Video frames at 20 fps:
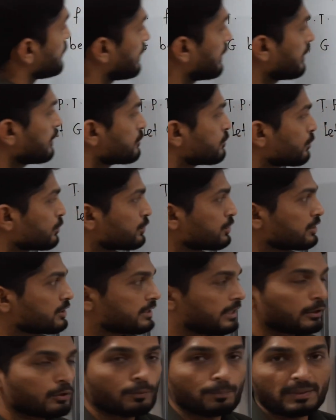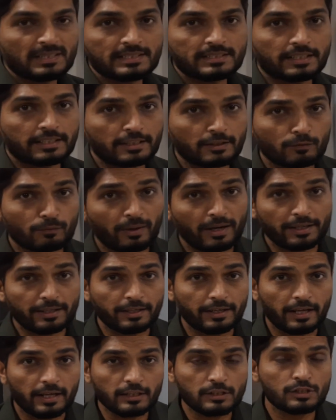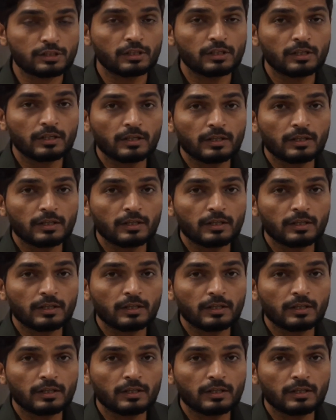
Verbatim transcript: Getting? So G is an open set in Y D dash.